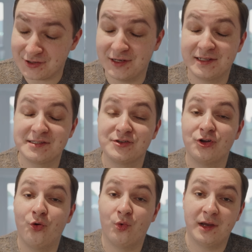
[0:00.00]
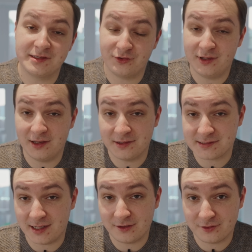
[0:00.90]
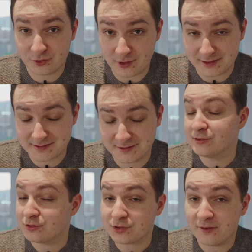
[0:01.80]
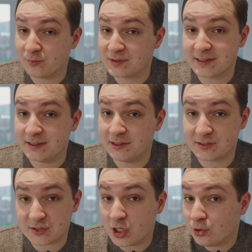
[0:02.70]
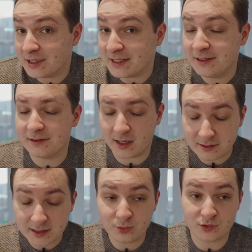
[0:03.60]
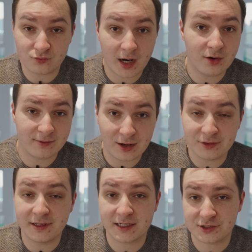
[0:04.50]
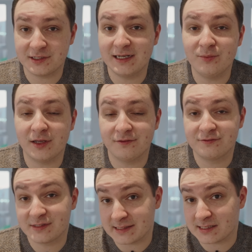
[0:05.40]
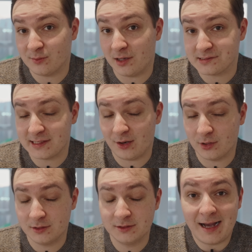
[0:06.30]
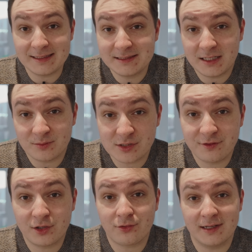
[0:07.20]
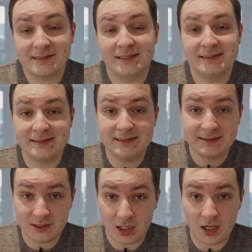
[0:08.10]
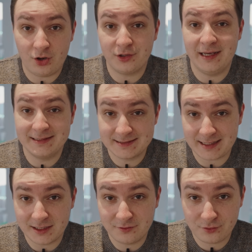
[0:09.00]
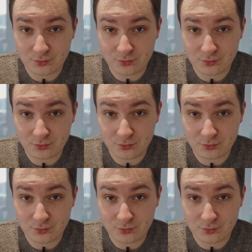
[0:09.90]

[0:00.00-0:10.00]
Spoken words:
So he doesn't know what is on the other side of the crest. He's not driving particularly slowly either. I think he was right around the national limit of 60 miles an hour. As he comes over the crest, he sees a car on his side of the